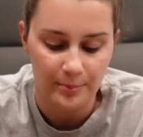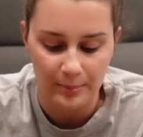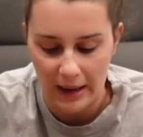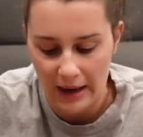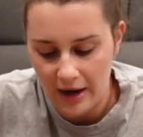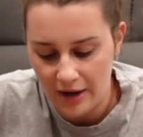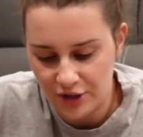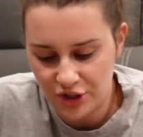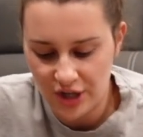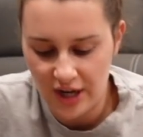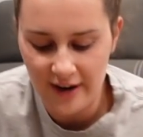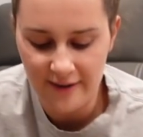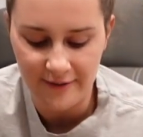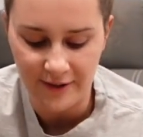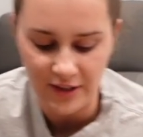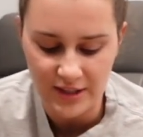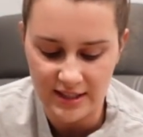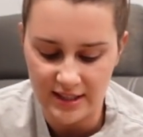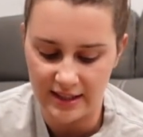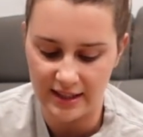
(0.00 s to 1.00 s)
But I'll try it
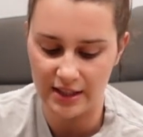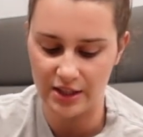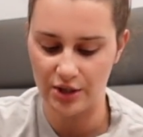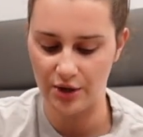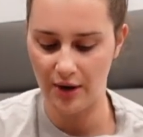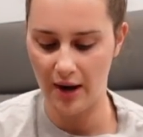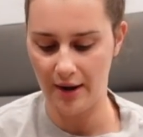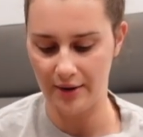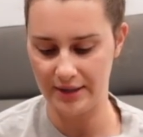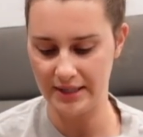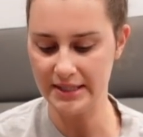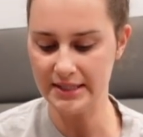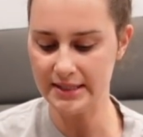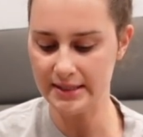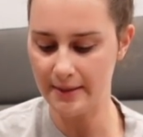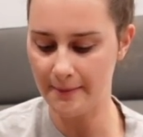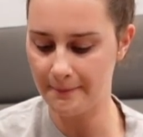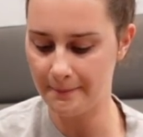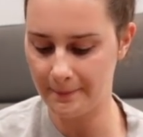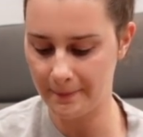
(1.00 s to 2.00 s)
first and let you know how it
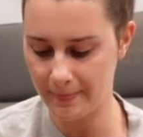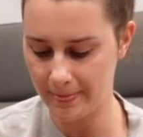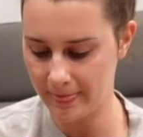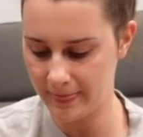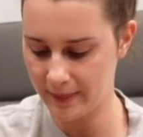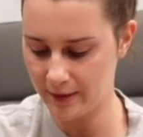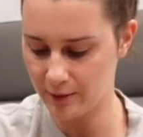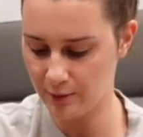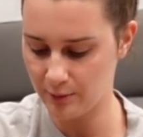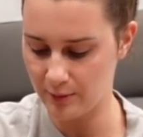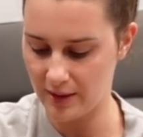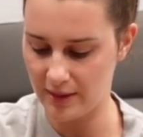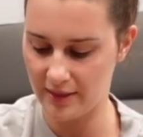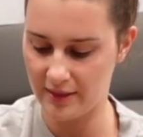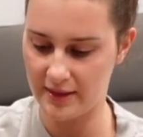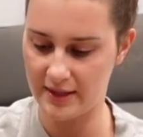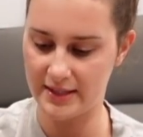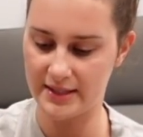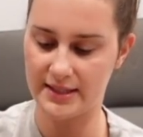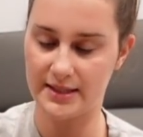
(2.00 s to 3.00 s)
is with
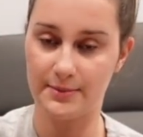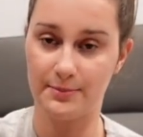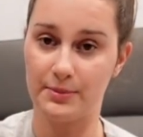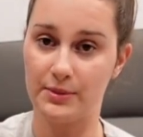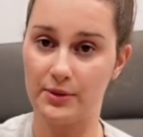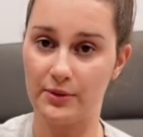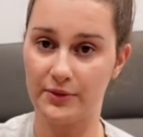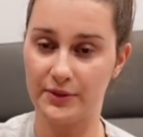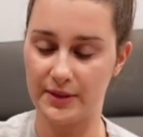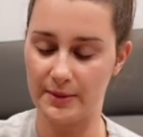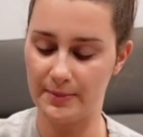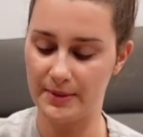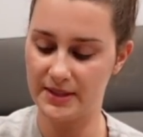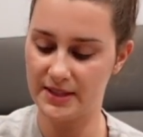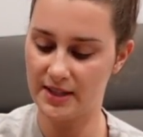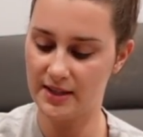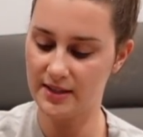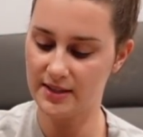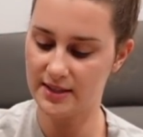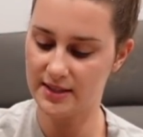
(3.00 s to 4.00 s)
this beautiful dipping
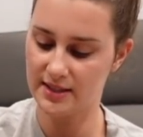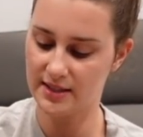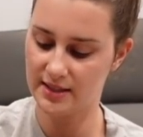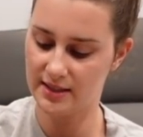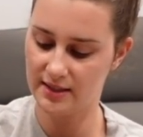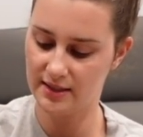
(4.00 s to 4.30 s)
sauce.